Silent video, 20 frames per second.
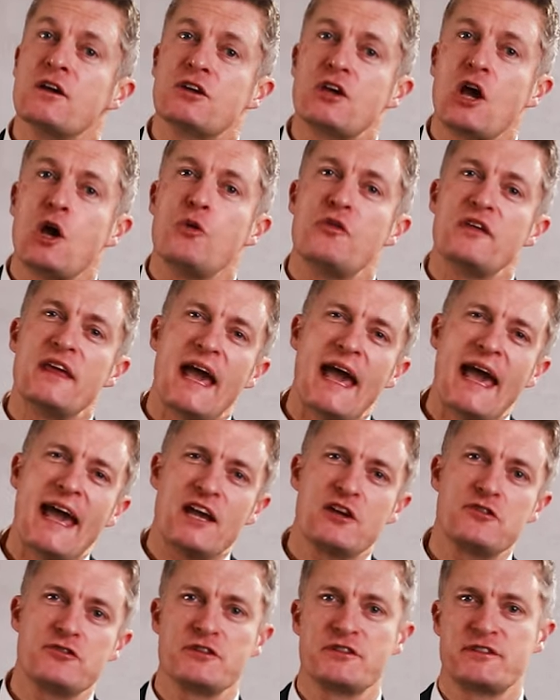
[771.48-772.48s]
Go the
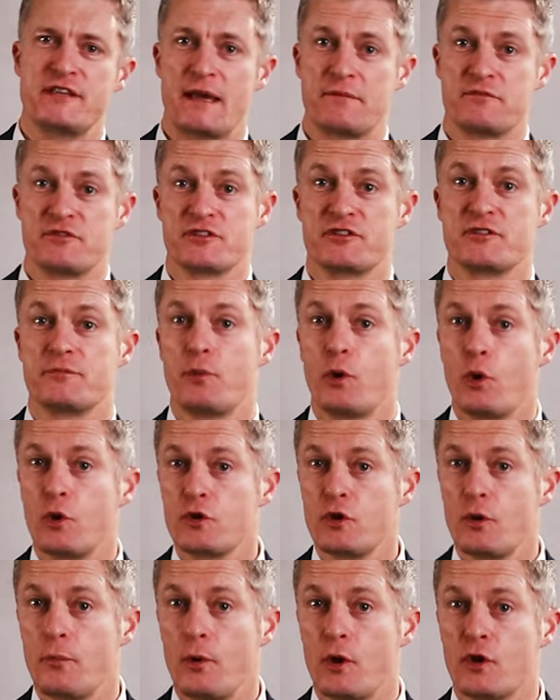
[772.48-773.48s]
extra step to
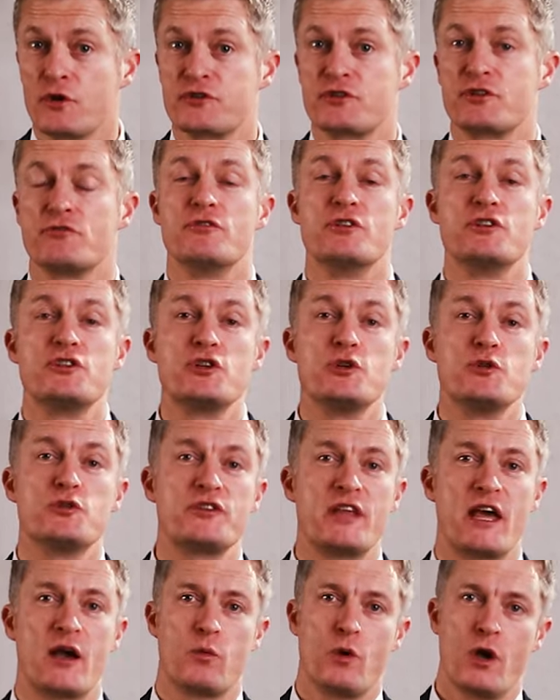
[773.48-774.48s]
support your boss to
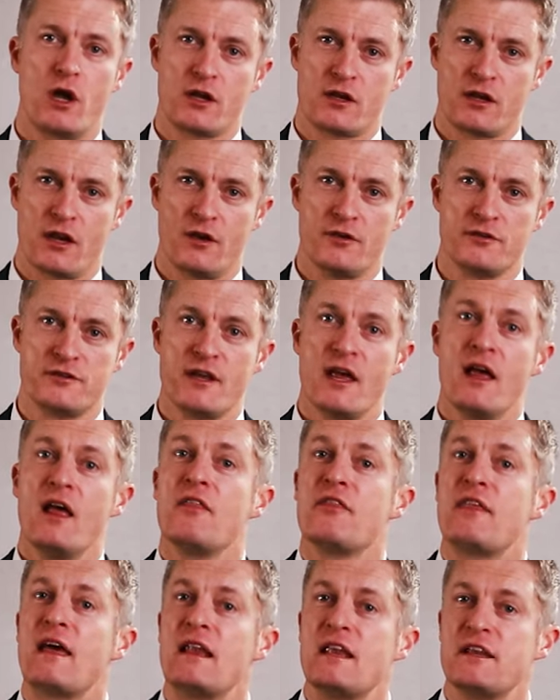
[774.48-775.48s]
reduce their workload,
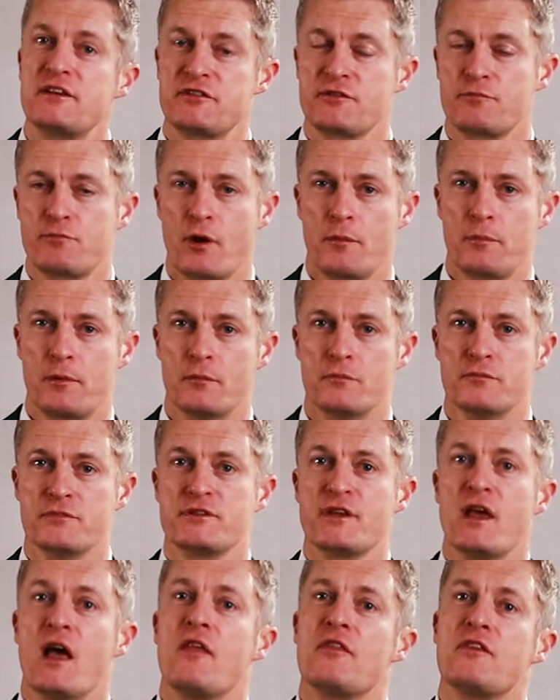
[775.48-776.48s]
their list of
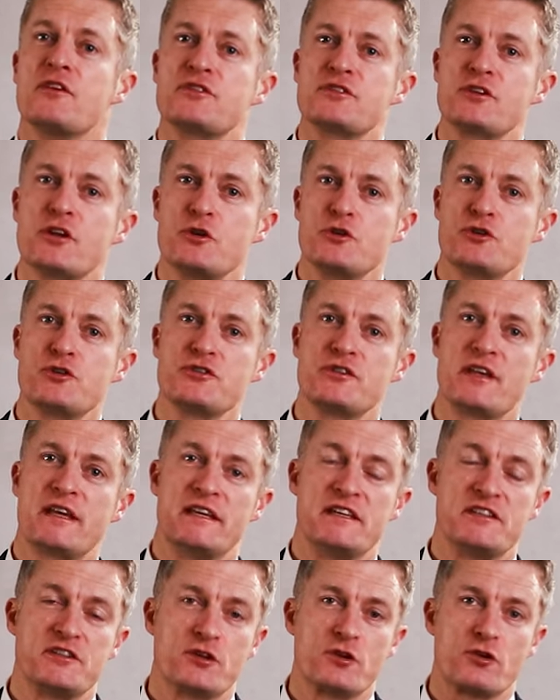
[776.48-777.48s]
problems, the solutions
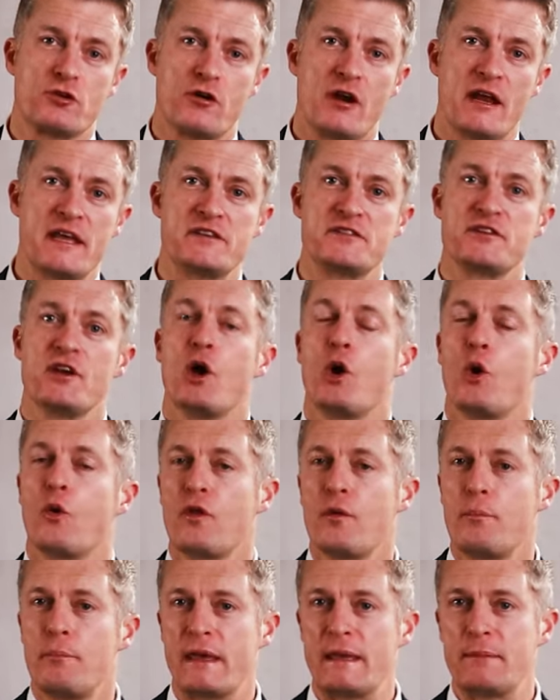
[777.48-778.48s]
they need to create,
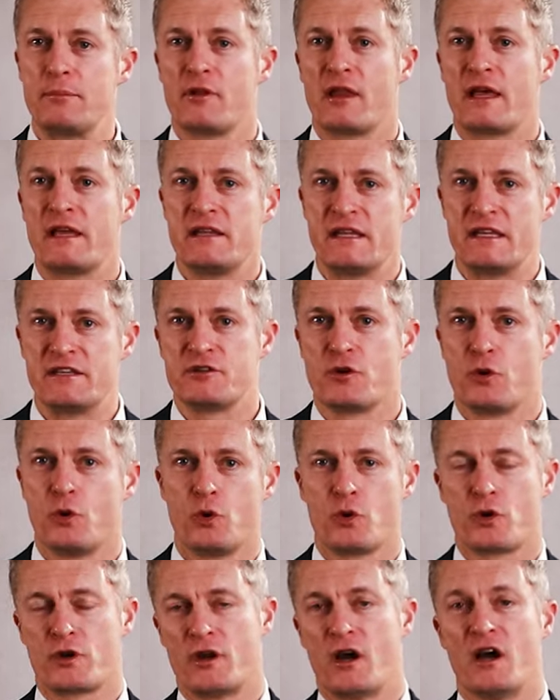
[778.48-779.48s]
or the people they need to
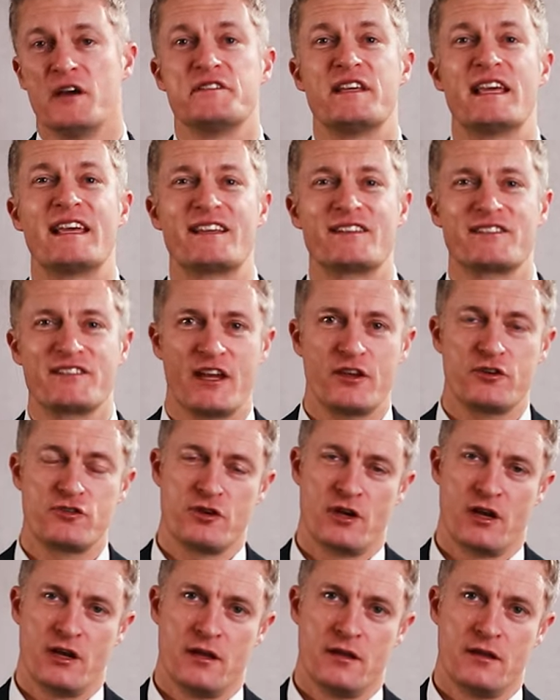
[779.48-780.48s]
organize,
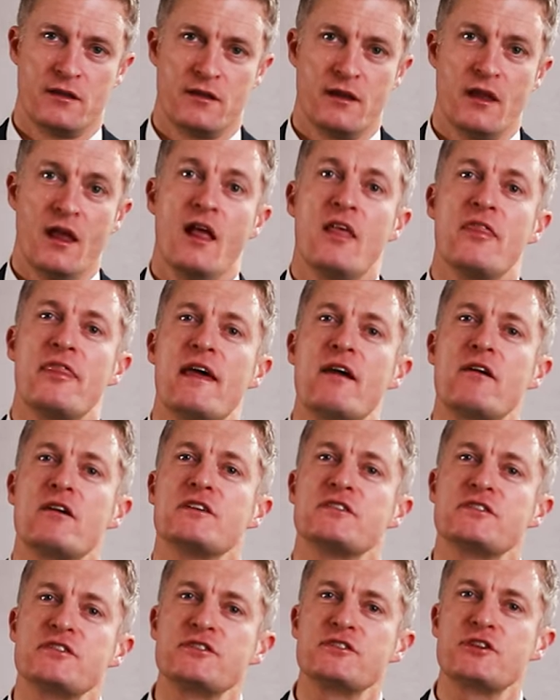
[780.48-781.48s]
etc. There
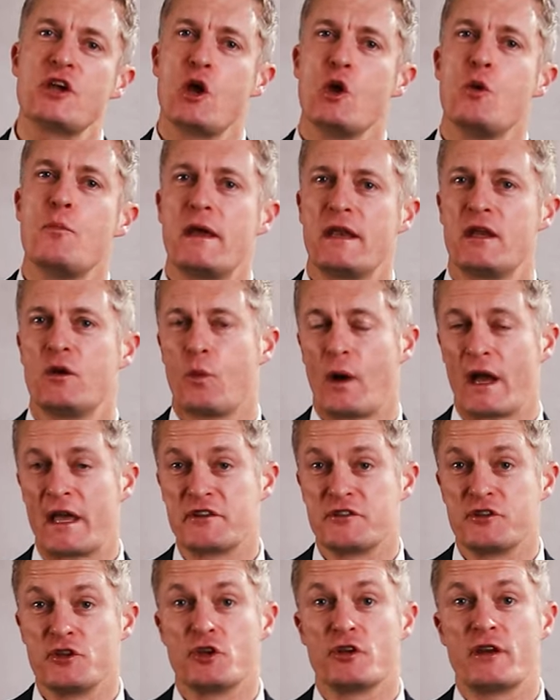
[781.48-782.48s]
are so many
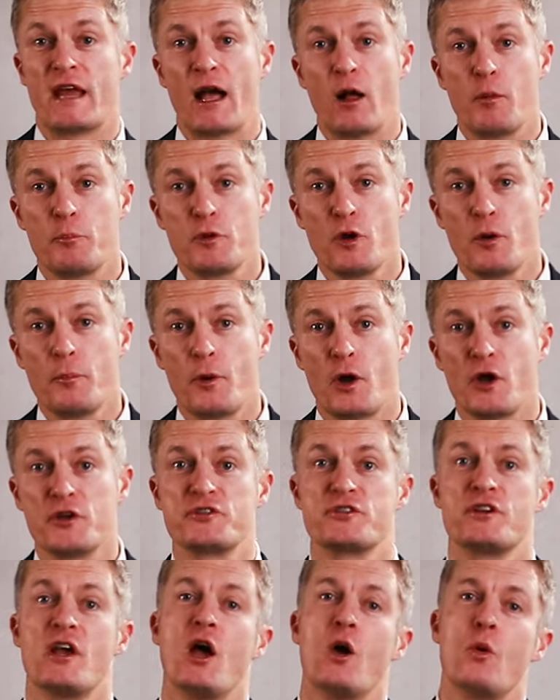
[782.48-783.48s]
ways that you can help your boss